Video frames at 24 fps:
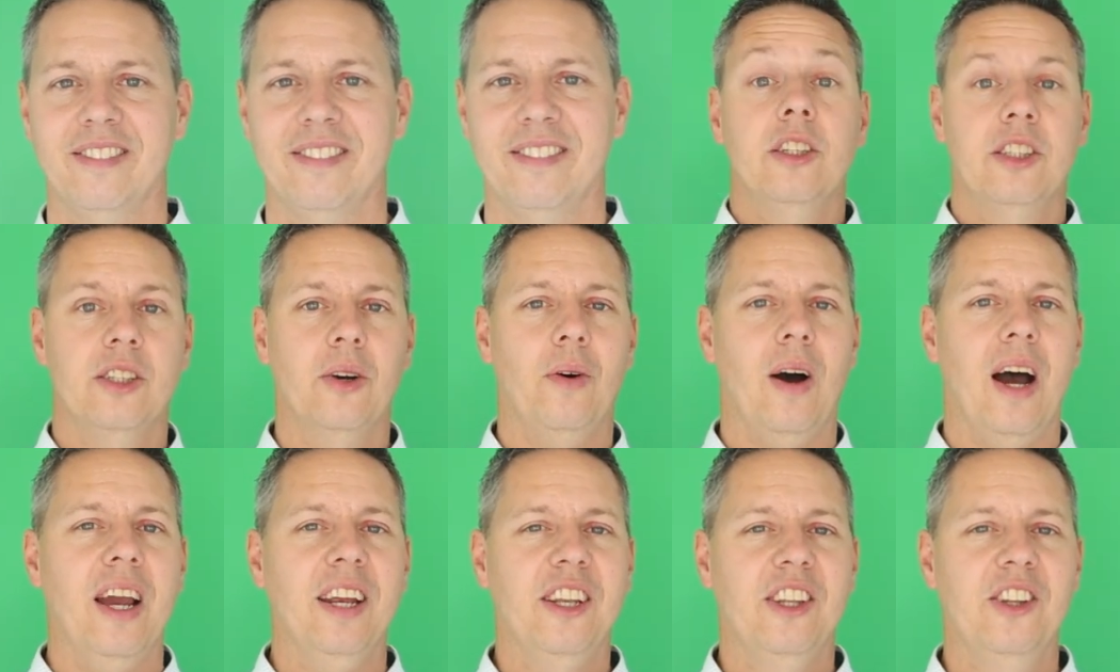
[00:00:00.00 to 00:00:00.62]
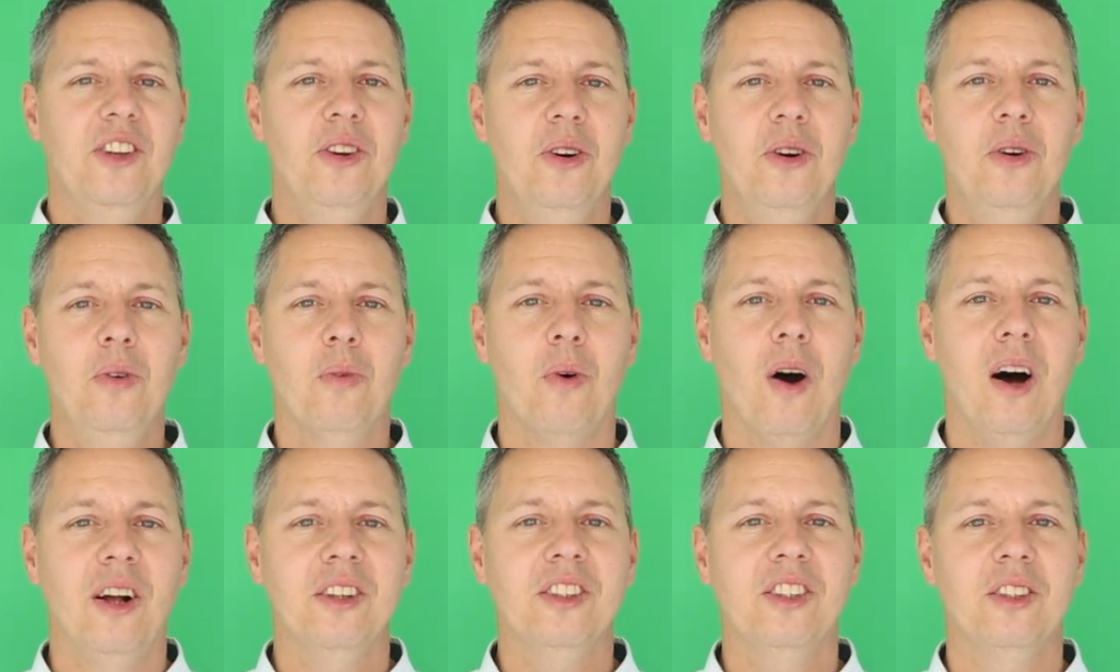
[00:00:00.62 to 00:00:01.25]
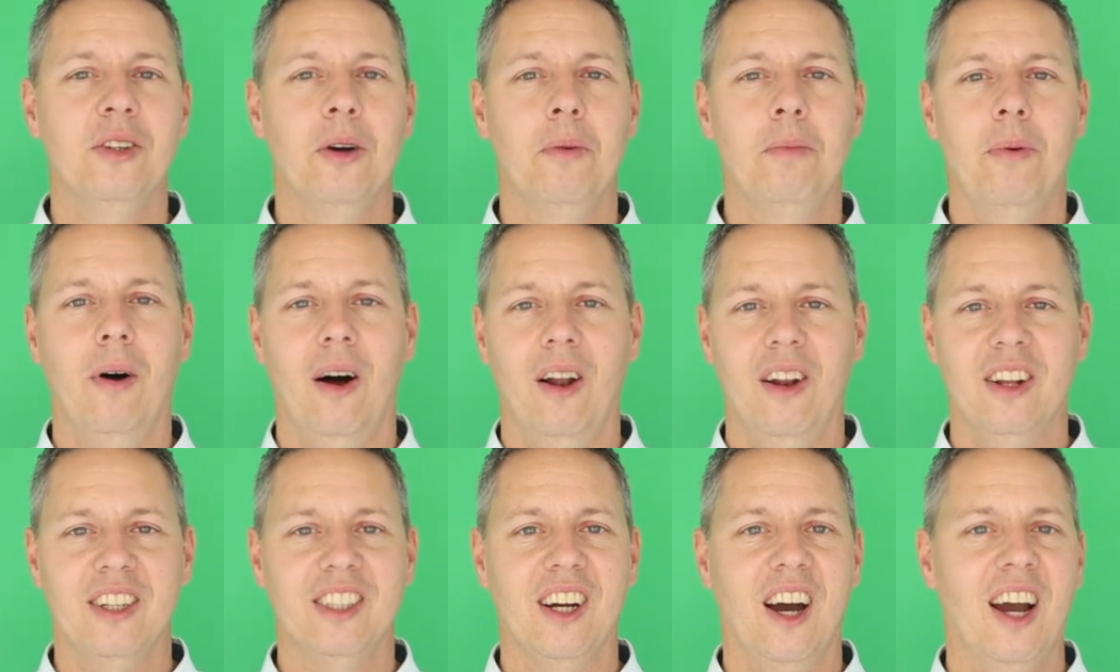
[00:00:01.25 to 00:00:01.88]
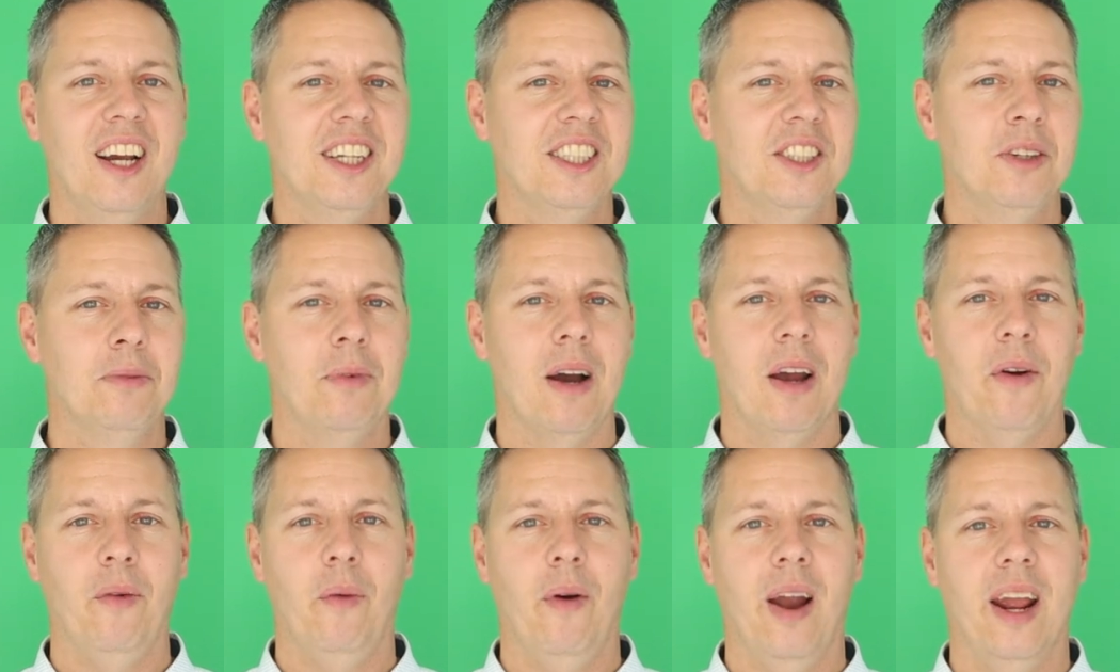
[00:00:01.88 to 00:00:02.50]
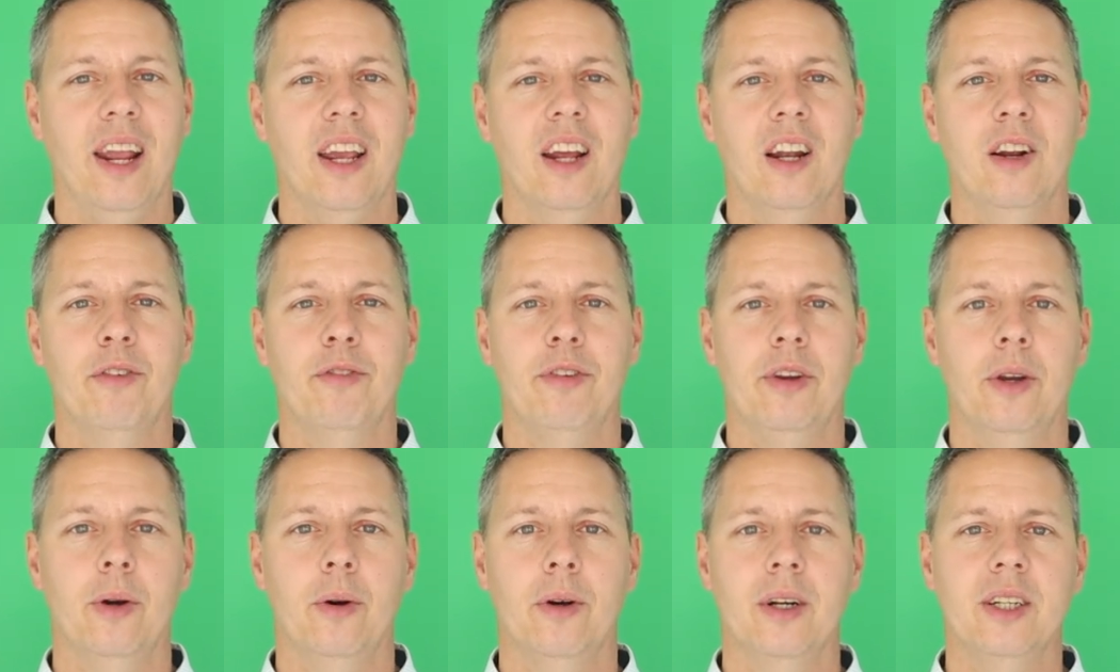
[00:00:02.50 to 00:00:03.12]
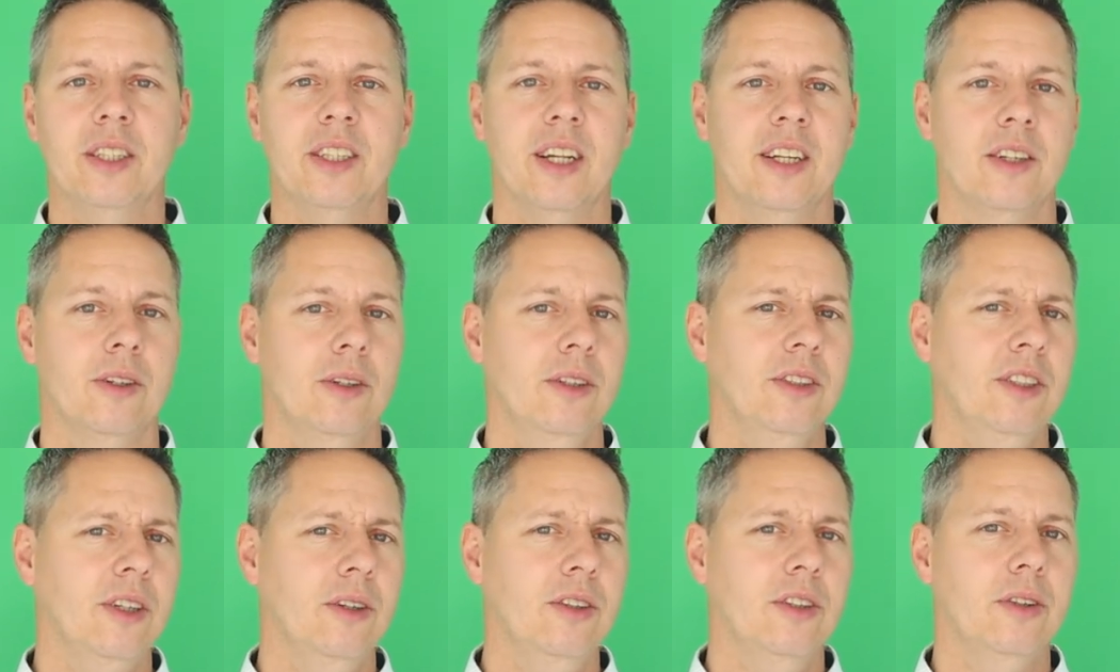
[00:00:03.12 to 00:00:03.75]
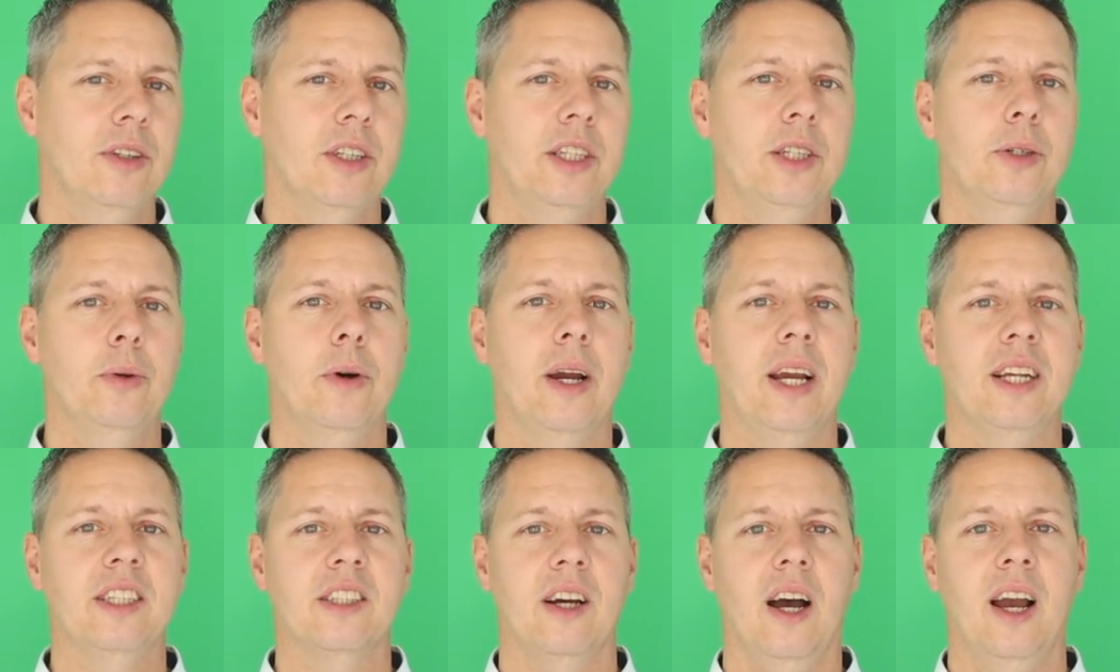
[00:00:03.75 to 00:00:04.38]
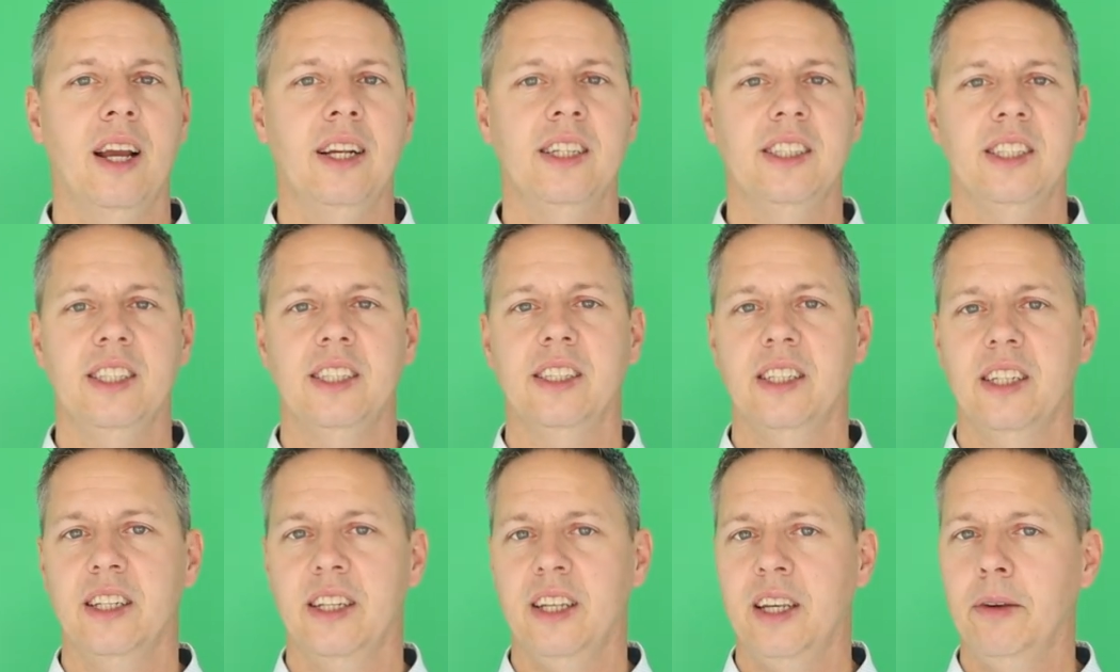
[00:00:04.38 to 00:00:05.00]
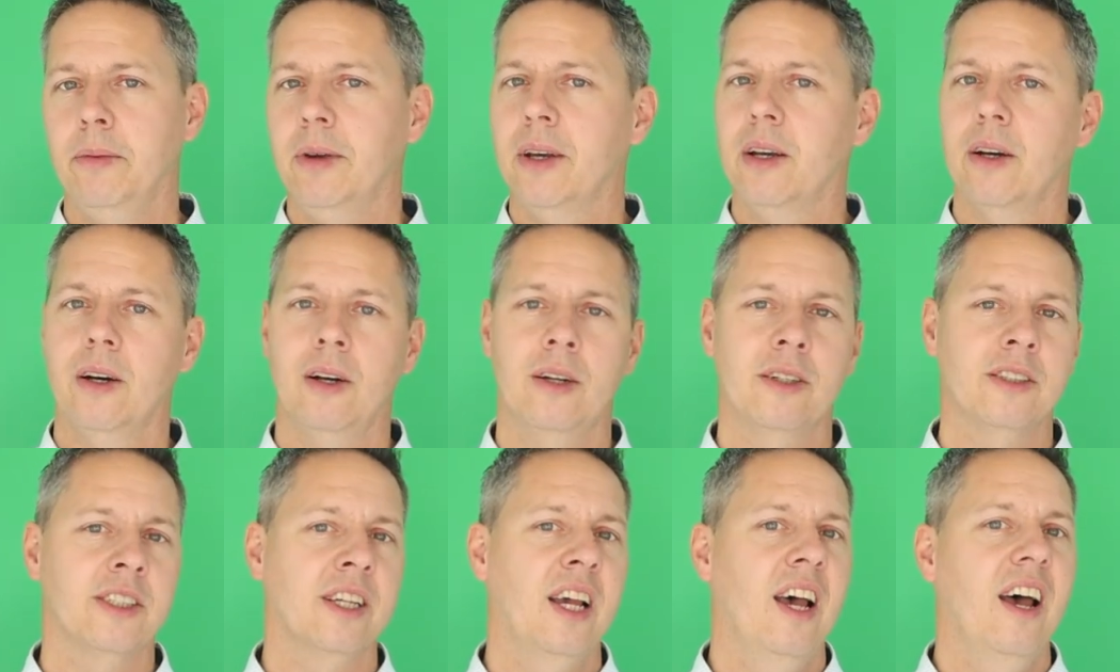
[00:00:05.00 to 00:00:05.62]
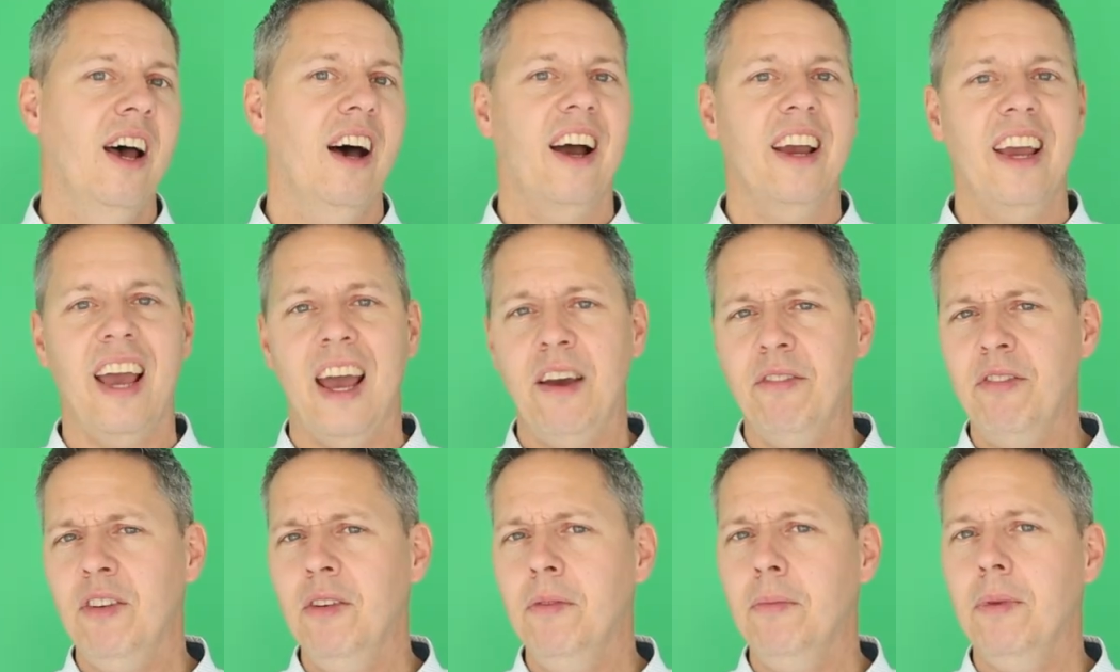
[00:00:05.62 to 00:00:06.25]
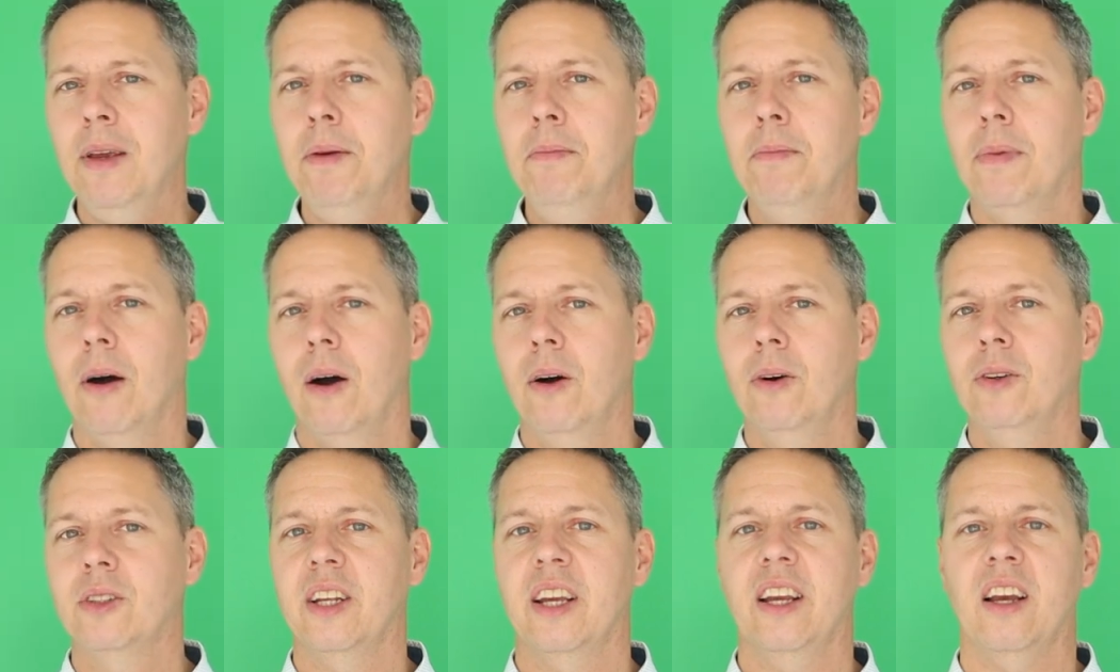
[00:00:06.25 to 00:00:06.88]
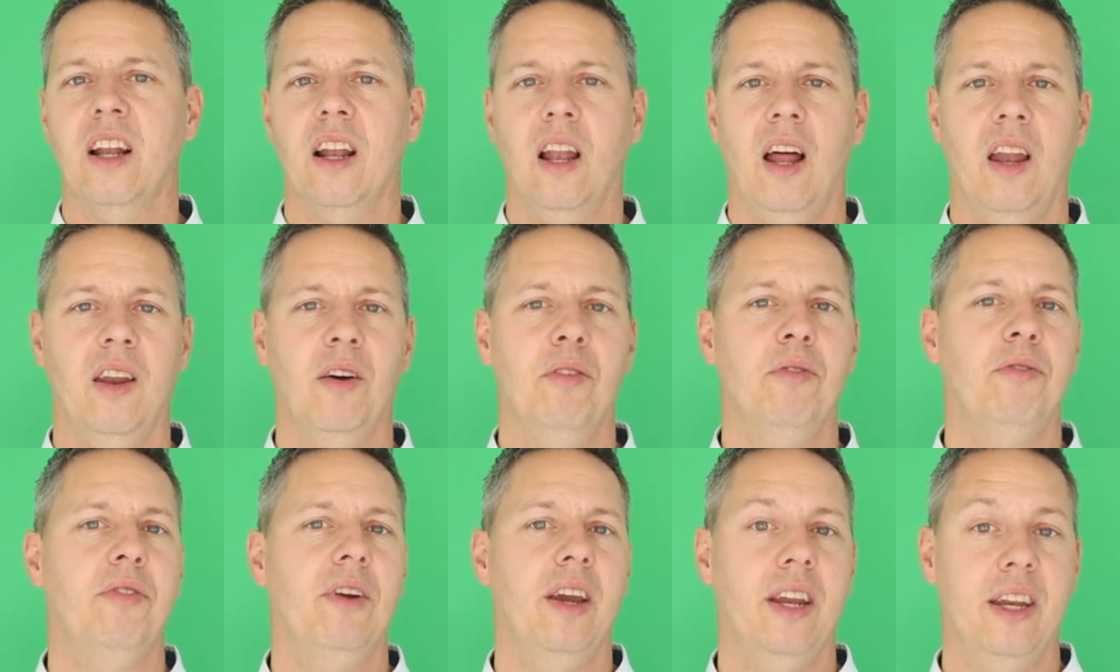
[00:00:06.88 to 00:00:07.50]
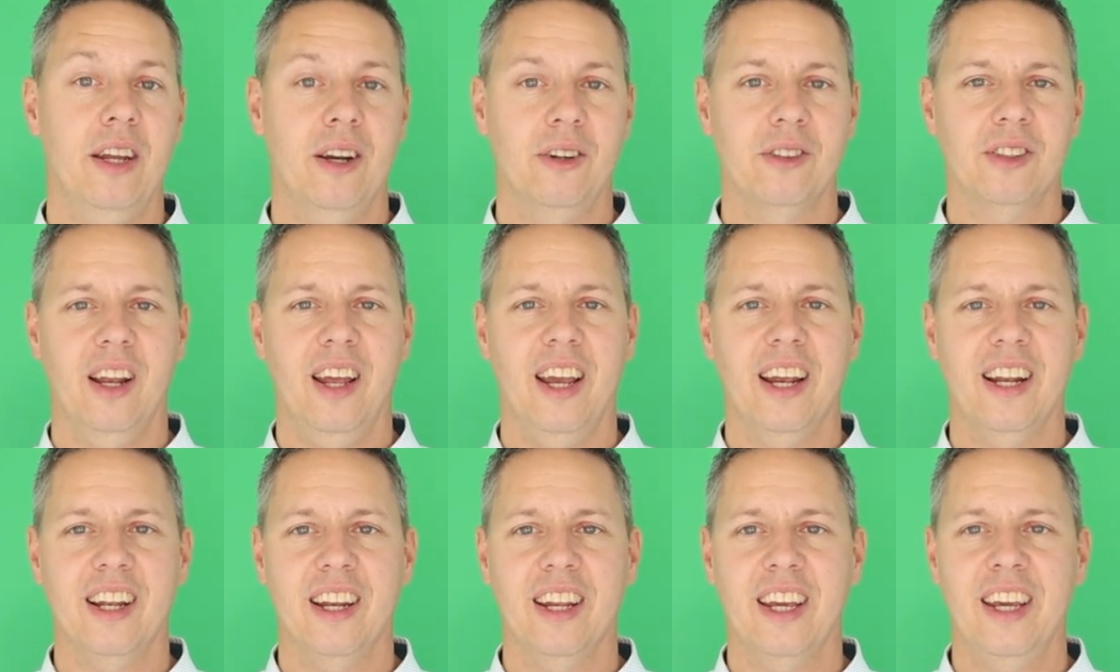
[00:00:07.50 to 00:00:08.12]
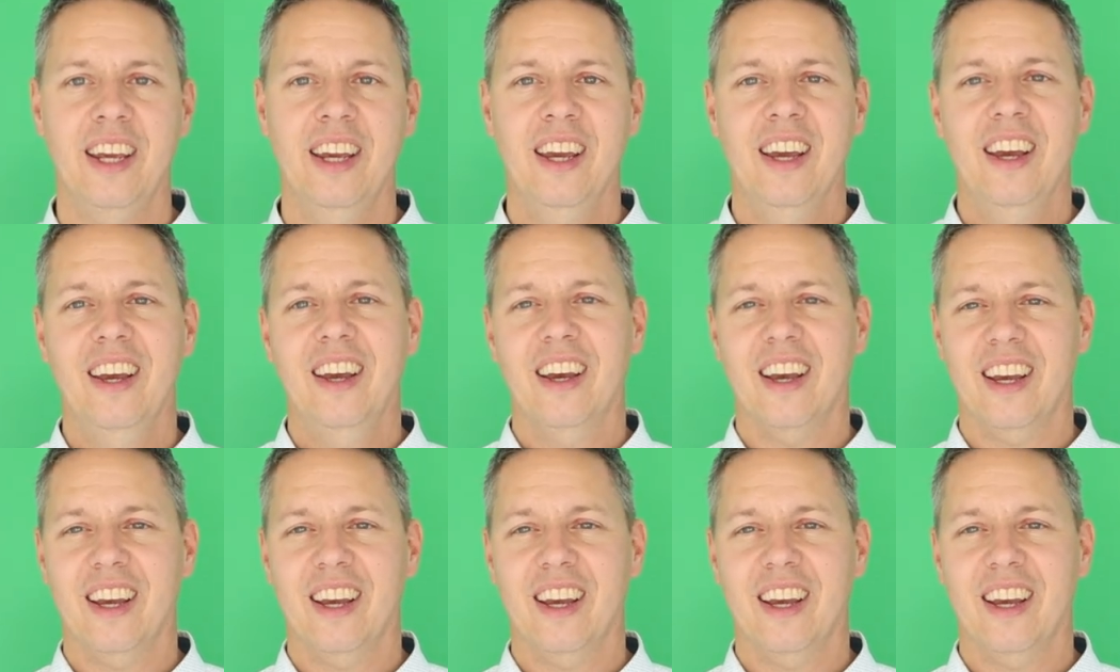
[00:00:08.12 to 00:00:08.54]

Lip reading: So I do want to apologize to my regular viewers and also to QHYCCD because I haven't been posting a lot of videos lately,